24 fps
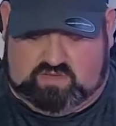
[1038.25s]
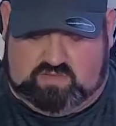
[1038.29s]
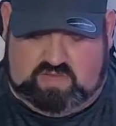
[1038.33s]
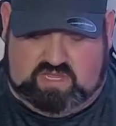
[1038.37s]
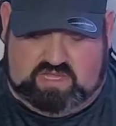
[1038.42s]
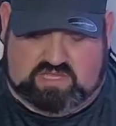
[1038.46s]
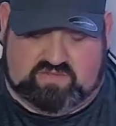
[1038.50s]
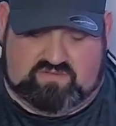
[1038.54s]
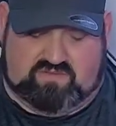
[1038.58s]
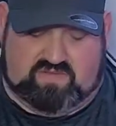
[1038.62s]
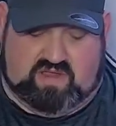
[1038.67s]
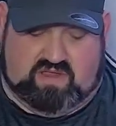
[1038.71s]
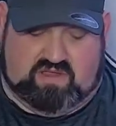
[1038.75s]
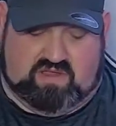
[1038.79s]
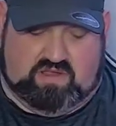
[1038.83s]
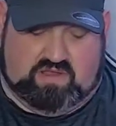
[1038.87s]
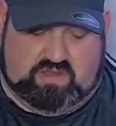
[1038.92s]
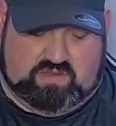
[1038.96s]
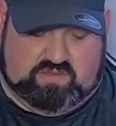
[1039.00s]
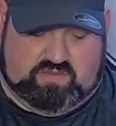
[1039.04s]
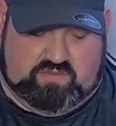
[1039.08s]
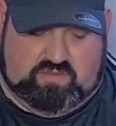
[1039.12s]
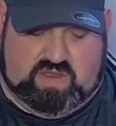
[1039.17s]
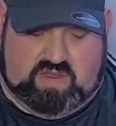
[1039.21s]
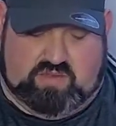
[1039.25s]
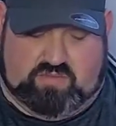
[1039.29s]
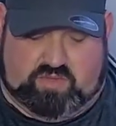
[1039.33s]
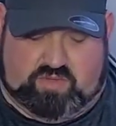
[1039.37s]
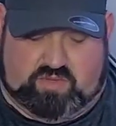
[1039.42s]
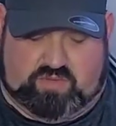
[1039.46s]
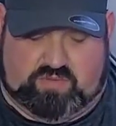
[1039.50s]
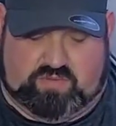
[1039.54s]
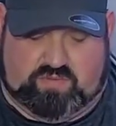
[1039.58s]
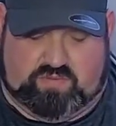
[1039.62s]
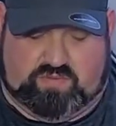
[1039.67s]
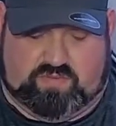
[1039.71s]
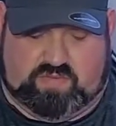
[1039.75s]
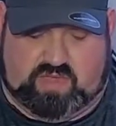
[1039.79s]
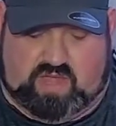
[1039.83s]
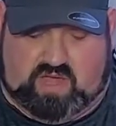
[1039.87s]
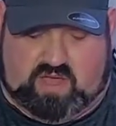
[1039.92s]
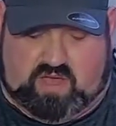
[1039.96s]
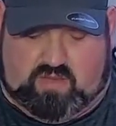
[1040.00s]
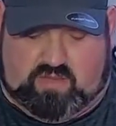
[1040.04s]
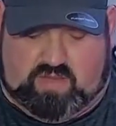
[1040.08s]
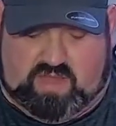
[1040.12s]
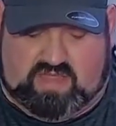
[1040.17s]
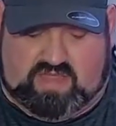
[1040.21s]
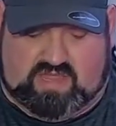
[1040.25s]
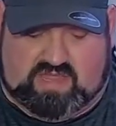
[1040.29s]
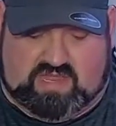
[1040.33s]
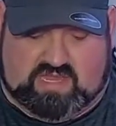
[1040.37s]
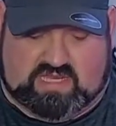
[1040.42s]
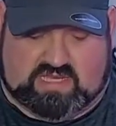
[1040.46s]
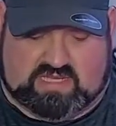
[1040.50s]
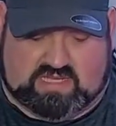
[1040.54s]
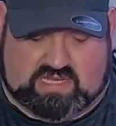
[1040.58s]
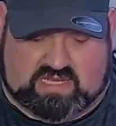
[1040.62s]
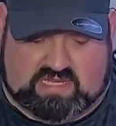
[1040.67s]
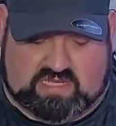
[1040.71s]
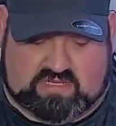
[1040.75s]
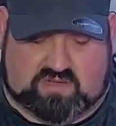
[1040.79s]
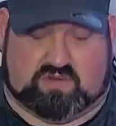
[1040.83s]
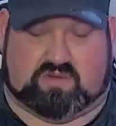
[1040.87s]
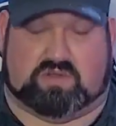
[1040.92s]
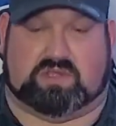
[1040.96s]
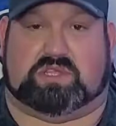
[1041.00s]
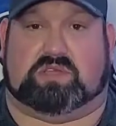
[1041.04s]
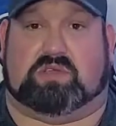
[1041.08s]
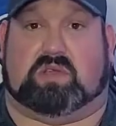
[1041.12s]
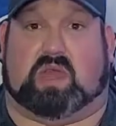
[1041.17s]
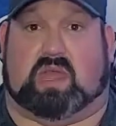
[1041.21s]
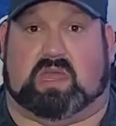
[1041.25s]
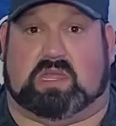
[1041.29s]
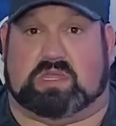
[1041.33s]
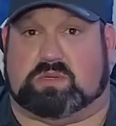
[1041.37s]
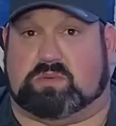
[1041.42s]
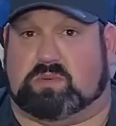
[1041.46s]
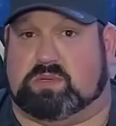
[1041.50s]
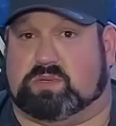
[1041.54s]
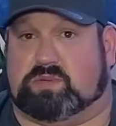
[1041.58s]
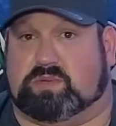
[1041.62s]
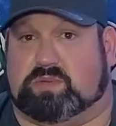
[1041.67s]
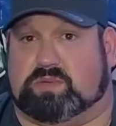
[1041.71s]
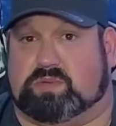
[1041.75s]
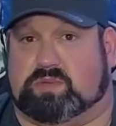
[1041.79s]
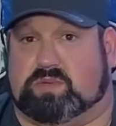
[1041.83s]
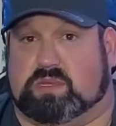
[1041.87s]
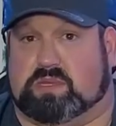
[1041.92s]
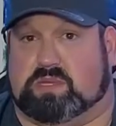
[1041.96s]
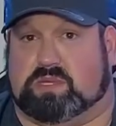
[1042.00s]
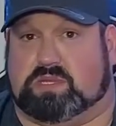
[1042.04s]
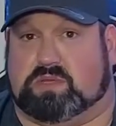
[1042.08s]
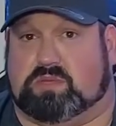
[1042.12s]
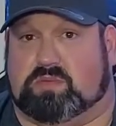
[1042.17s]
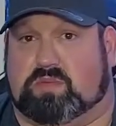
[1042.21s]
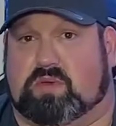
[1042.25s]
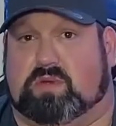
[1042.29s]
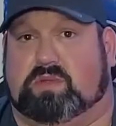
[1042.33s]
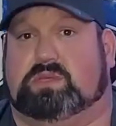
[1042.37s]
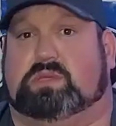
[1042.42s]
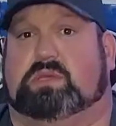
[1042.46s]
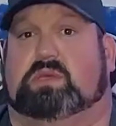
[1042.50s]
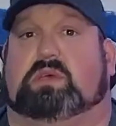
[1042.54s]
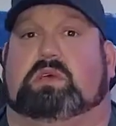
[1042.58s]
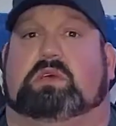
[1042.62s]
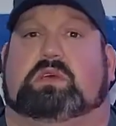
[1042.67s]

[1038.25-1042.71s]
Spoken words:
It's very minimal. And the nice thing is, of course, you can switch between the two modes,